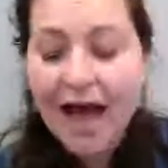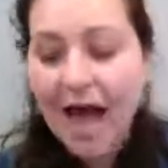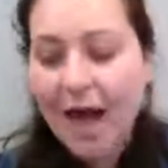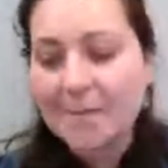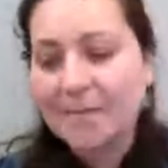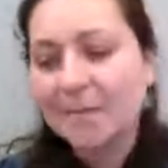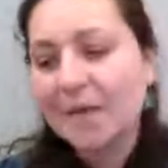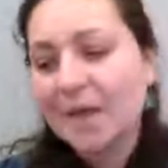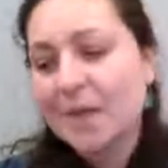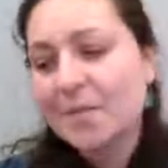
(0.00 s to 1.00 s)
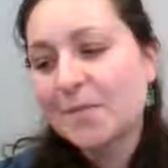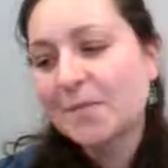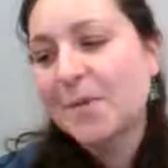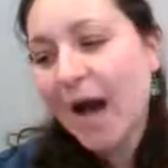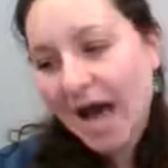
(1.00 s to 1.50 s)

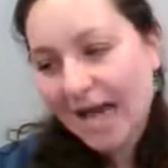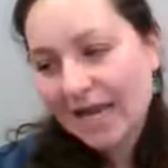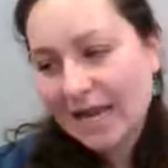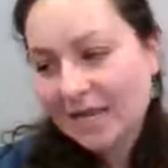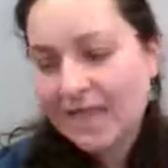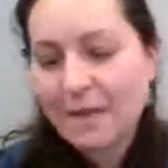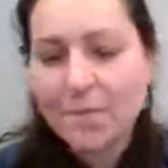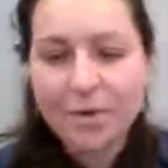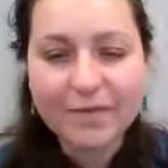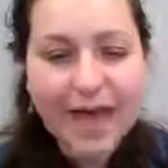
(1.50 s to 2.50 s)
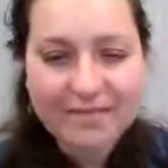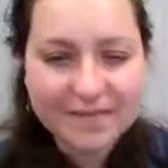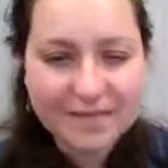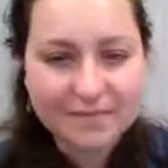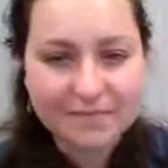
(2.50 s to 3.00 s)
But they both have
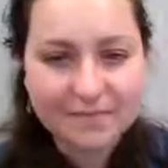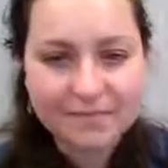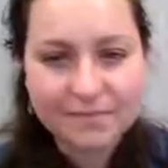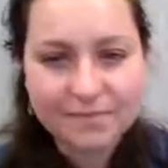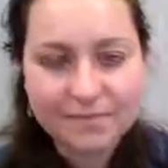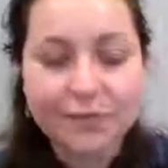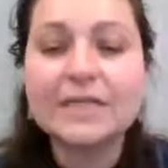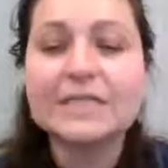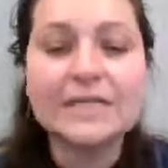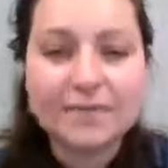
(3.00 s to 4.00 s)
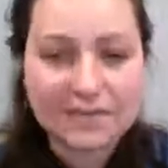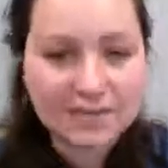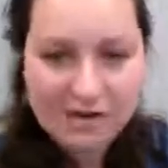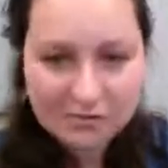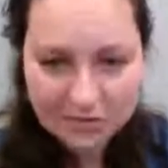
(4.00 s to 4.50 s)
some preconceived
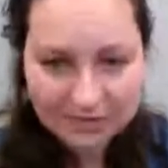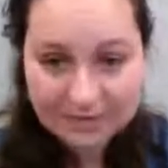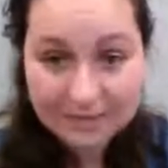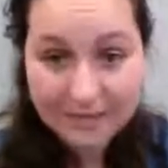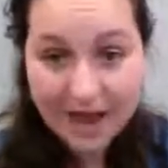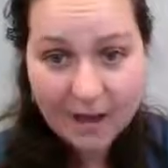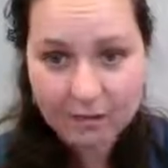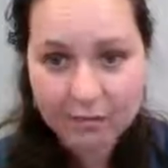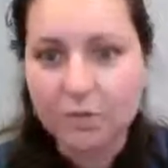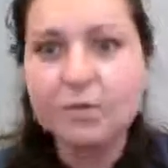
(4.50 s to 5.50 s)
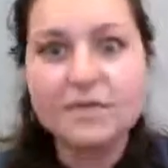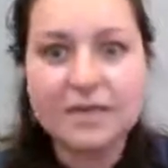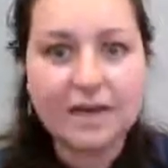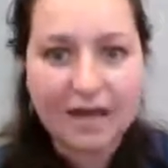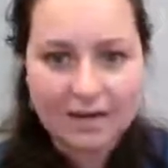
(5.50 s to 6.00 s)
notions about who is
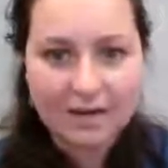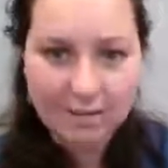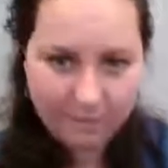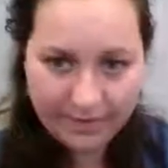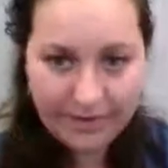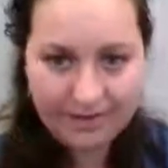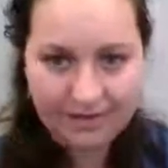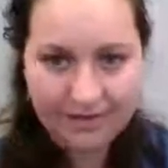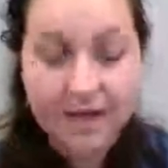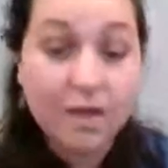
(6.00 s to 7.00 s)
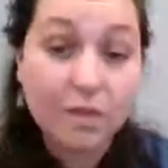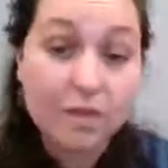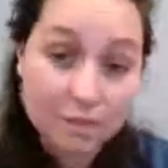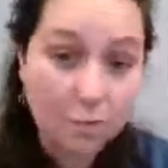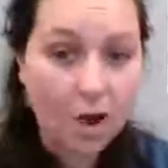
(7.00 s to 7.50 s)
going to end up being
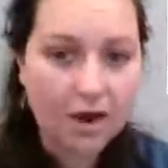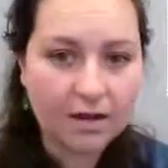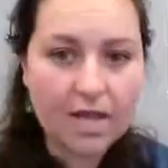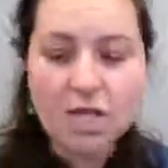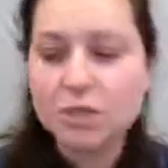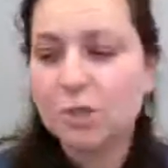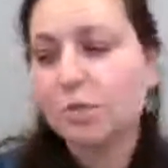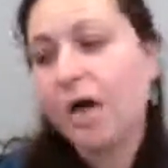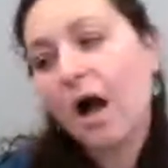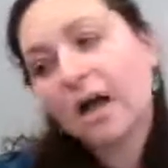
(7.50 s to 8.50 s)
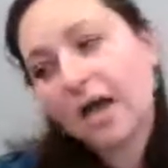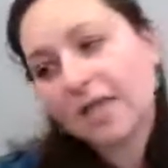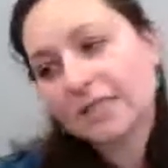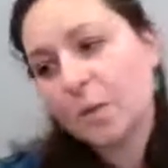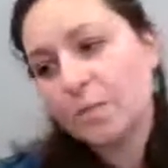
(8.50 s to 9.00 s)
the swan. So Blanca
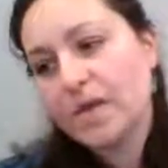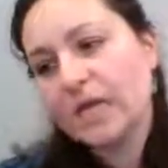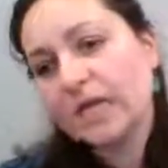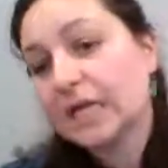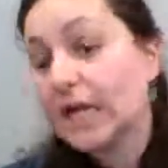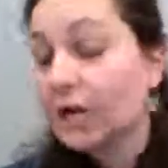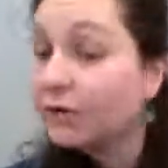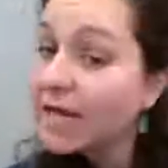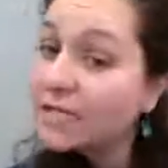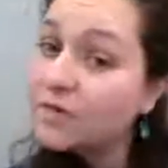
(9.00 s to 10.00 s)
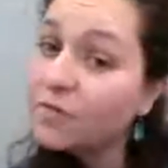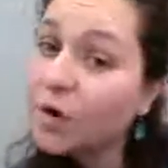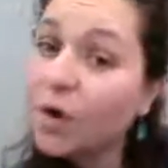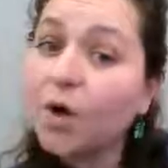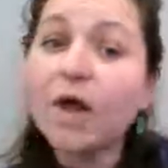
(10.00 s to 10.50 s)
is obedient and
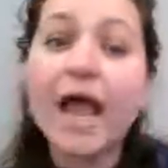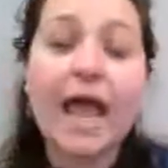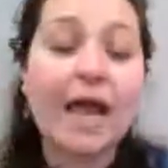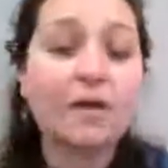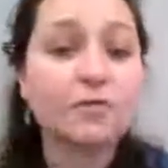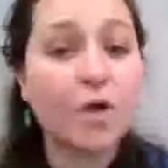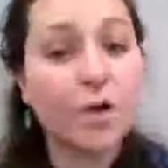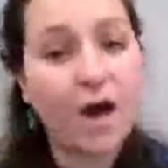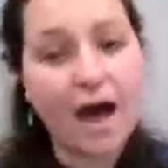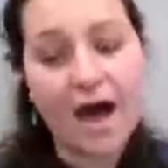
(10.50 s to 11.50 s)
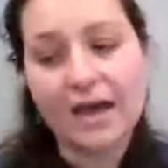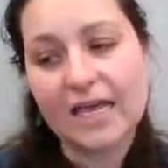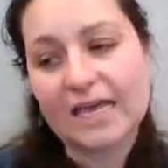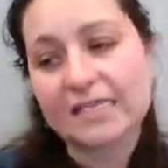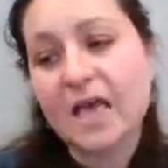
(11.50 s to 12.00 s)
graceful, and Roja
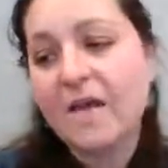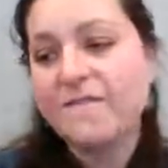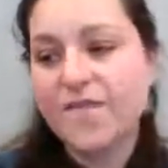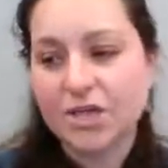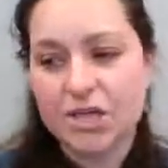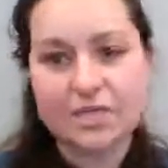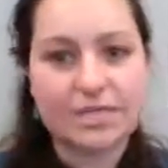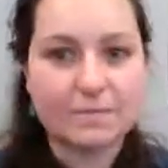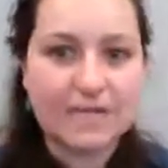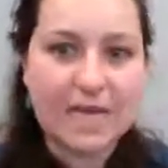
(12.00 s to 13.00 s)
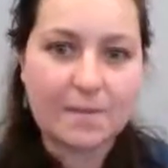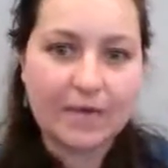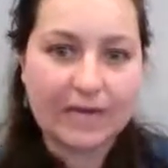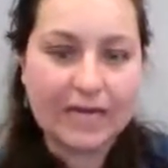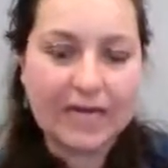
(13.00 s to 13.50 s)
is vicious and
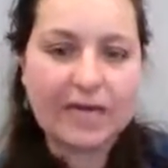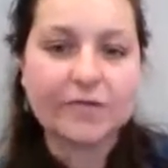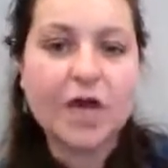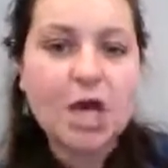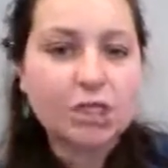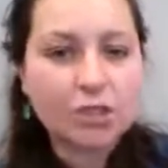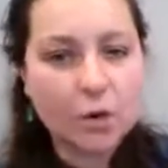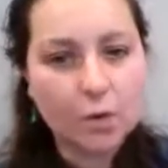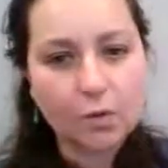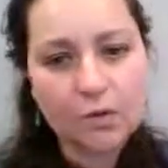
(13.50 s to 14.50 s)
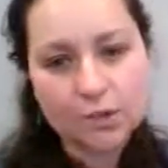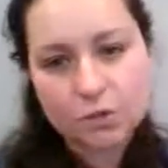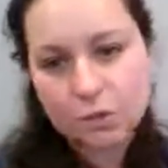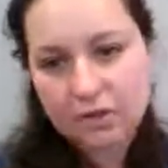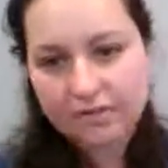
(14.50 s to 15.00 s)
manipulative. So there's
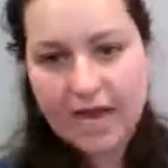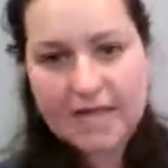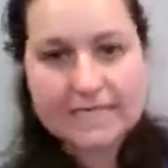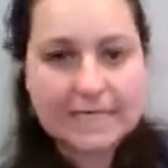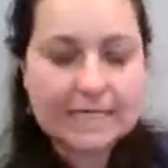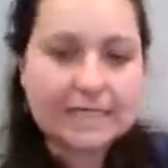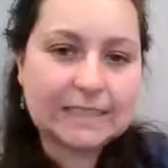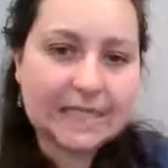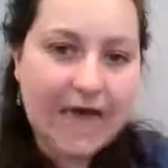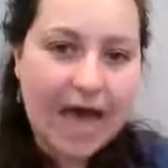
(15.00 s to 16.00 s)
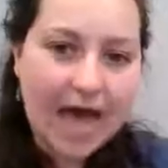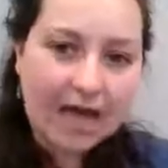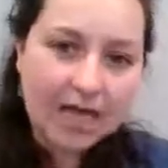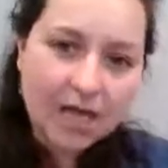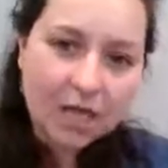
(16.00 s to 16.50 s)
sort of ideas
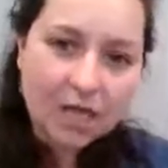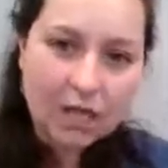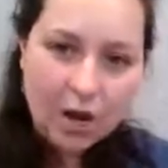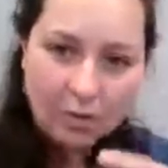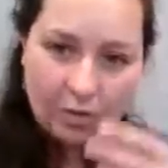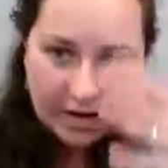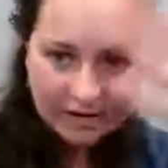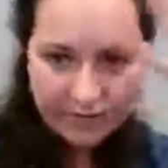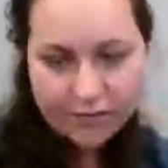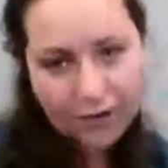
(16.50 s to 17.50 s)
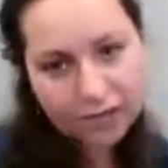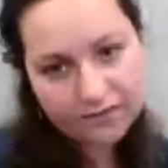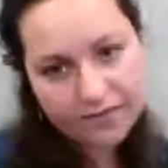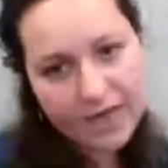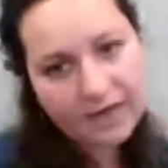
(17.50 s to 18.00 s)
that, you know, if you've heard
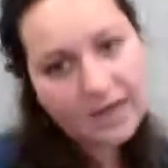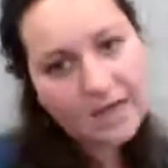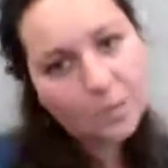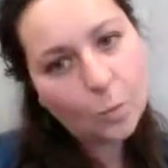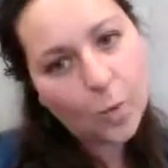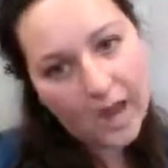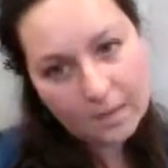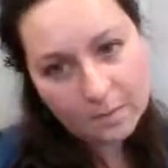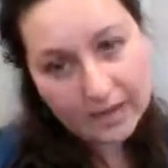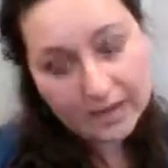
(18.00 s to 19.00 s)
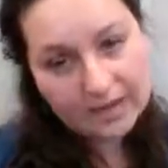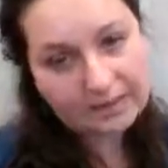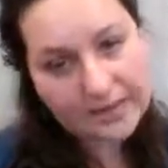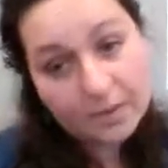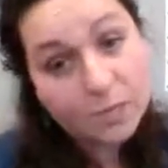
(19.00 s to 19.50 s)
of like white being
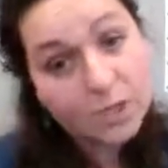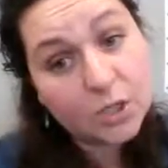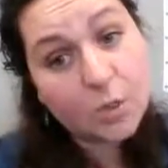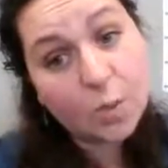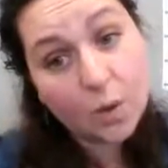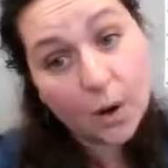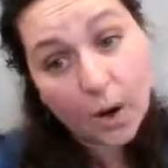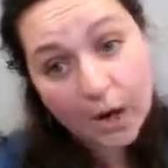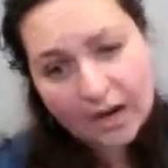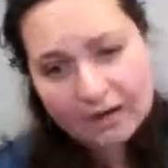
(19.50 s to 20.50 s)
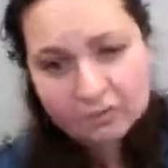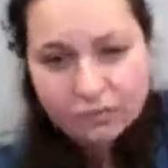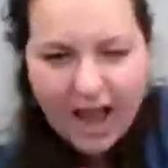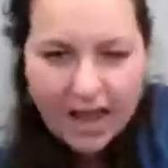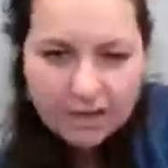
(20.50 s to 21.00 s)
like pure and
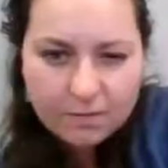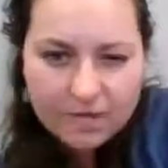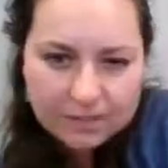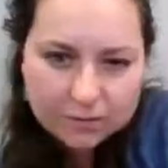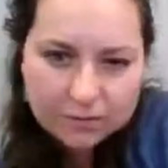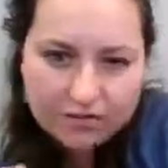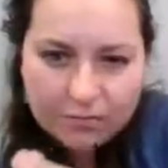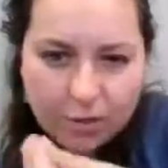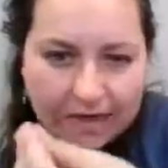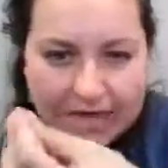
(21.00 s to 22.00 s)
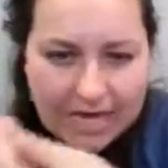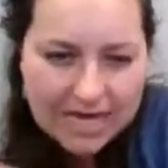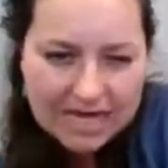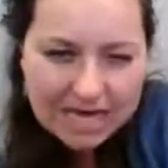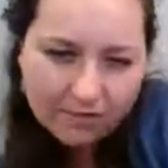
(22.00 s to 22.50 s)
red being sort of more like
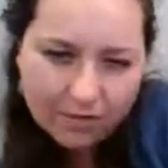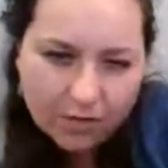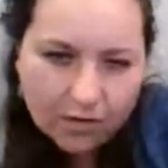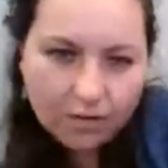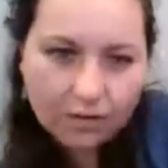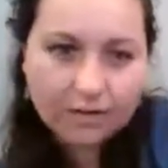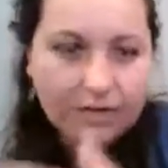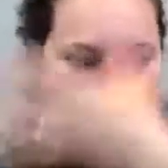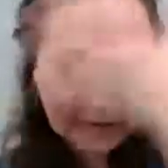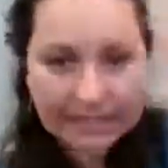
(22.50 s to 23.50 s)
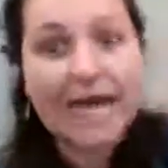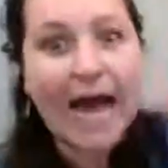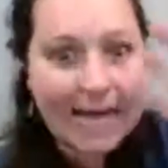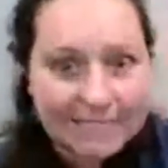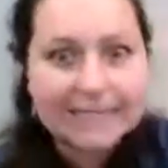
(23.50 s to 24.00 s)
evil, like the
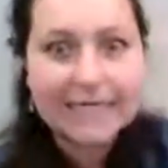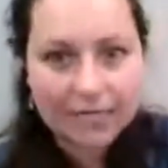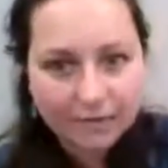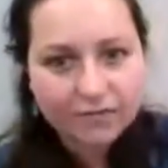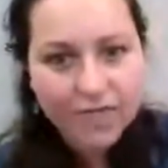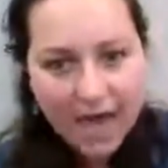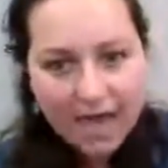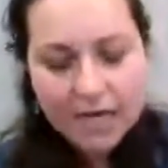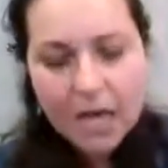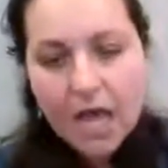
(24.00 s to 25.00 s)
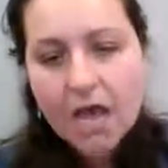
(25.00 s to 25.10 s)
idea of that,